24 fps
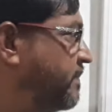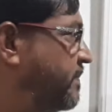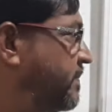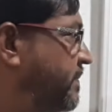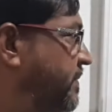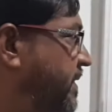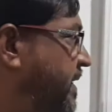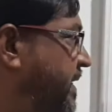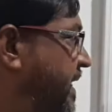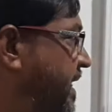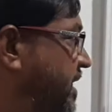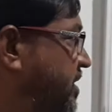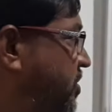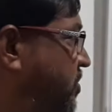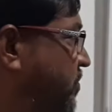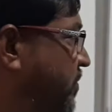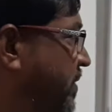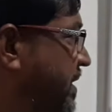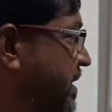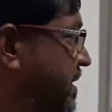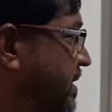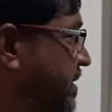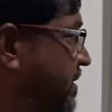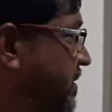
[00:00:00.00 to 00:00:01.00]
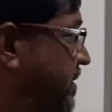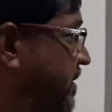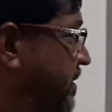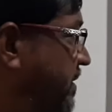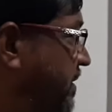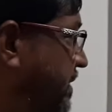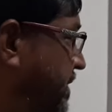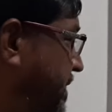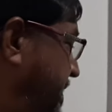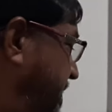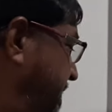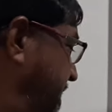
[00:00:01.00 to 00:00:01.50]
The next one,
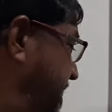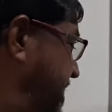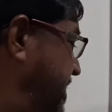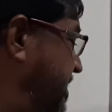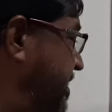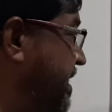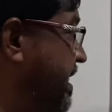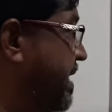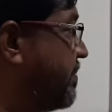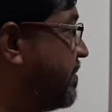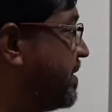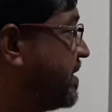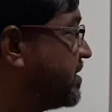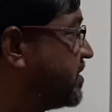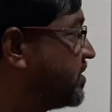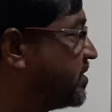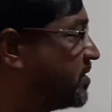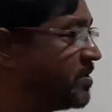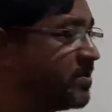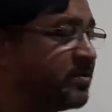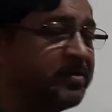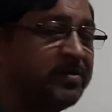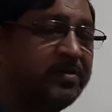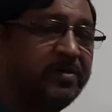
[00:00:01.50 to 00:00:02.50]
TGMS,